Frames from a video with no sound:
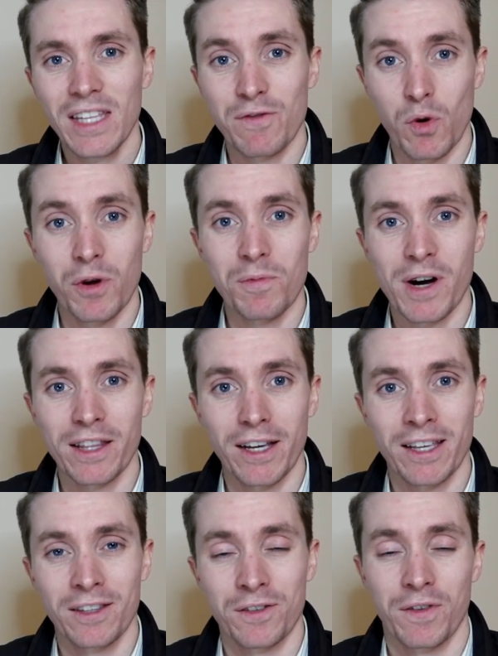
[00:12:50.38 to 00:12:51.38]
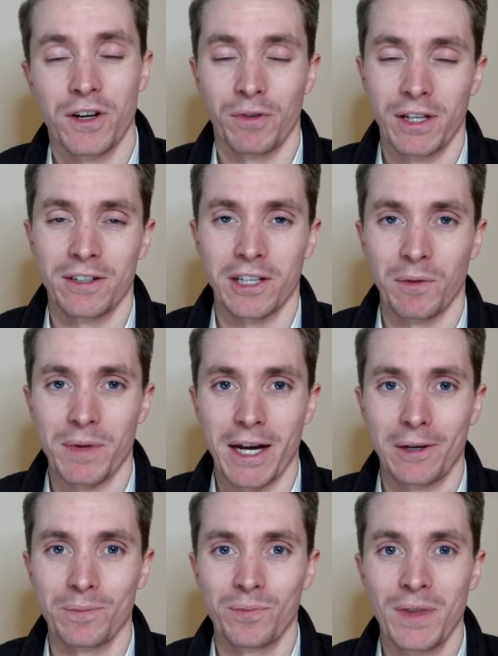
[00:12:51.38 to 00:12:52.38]
If you wouldn't mind liking this video, really does help me
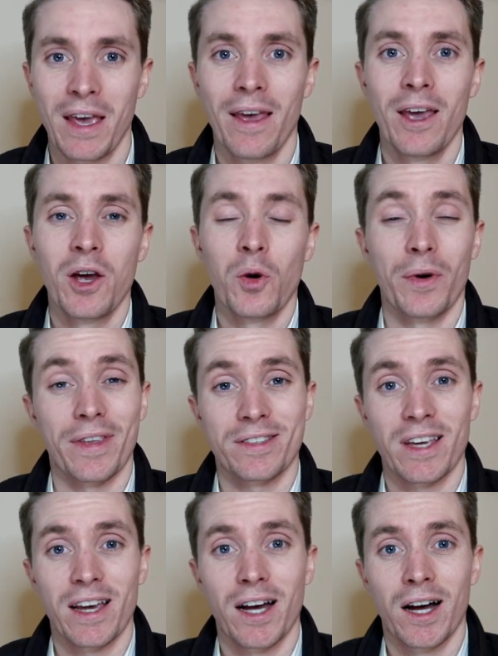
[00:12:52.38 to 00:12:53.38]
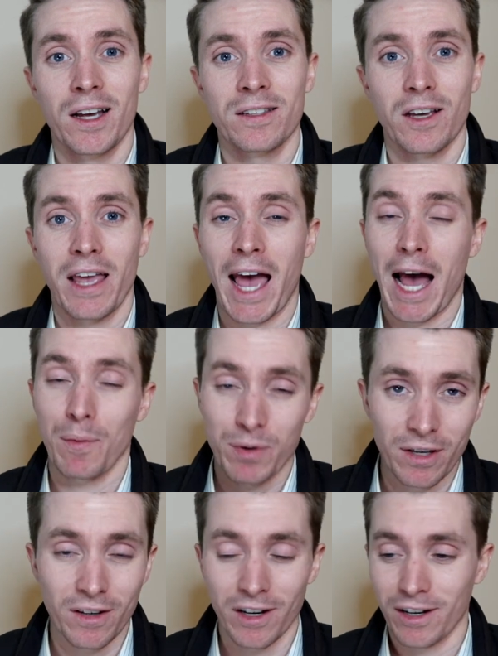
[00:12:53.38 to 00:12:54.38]
out. With that said, guys,
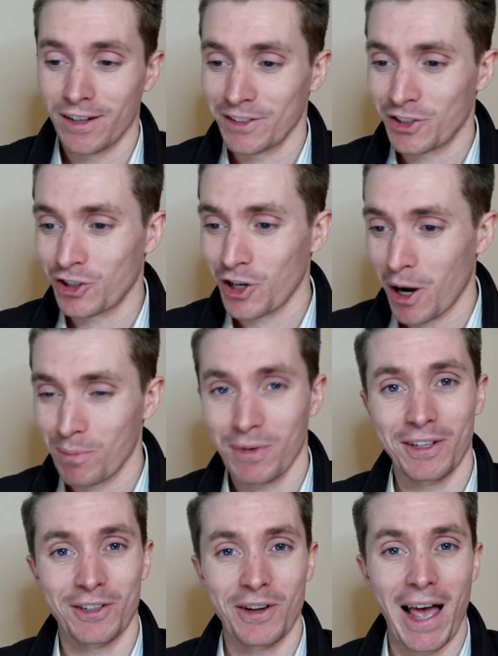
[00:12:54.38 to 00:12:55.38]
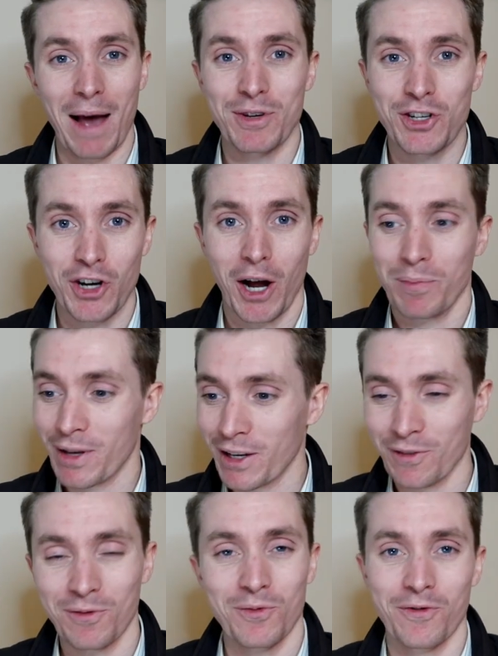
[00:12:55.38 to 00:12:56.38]
happy uh, shop happy
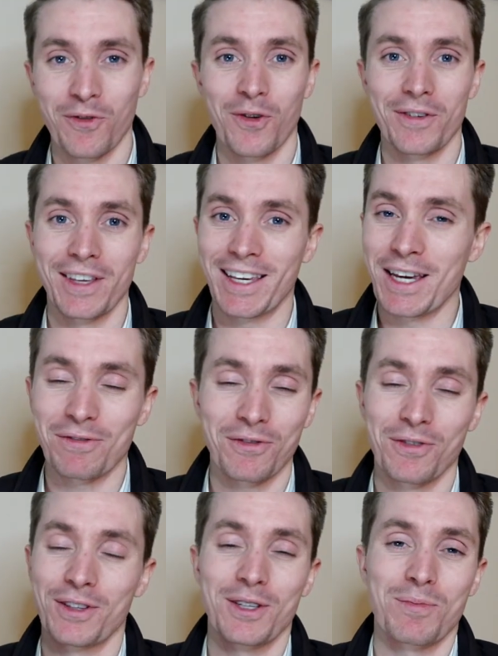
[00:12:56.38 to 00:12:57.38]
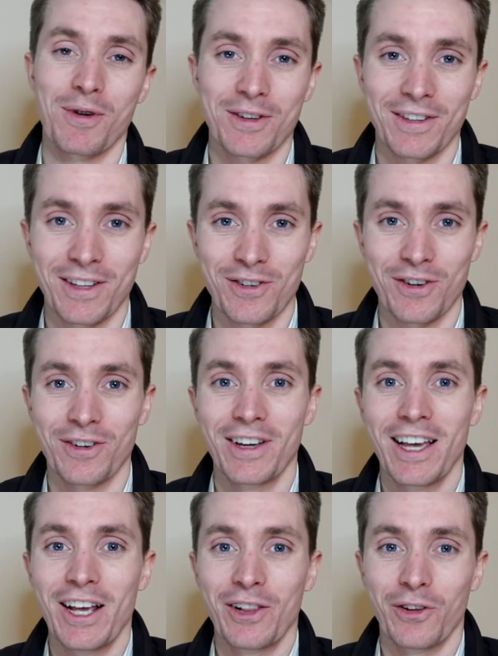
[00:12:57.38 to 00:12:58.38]
shopping for the gift for this person that
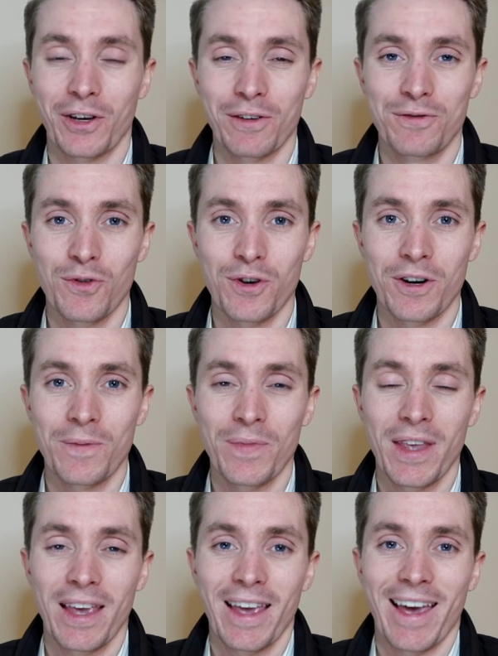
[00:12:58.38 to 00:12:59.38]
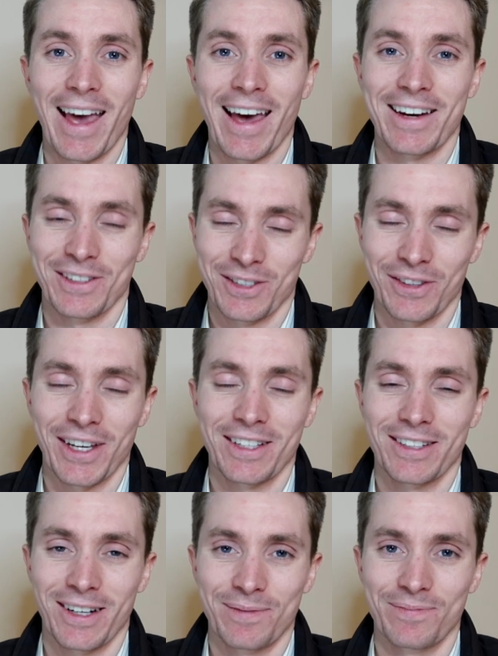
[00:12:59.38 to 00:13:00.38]
you're looking for, and until
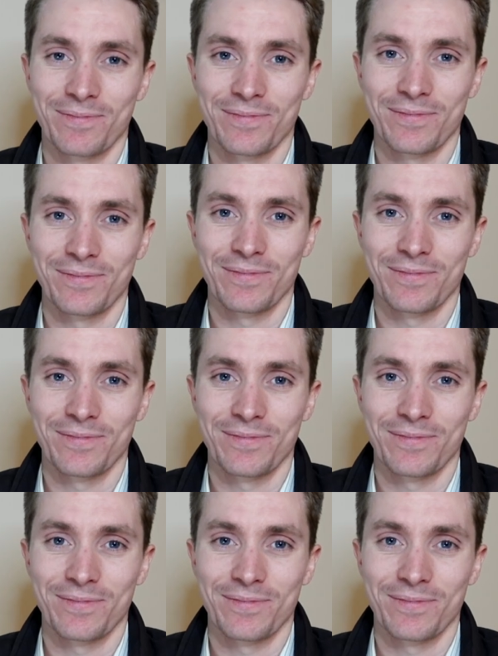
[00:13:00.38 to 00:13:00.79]
next time.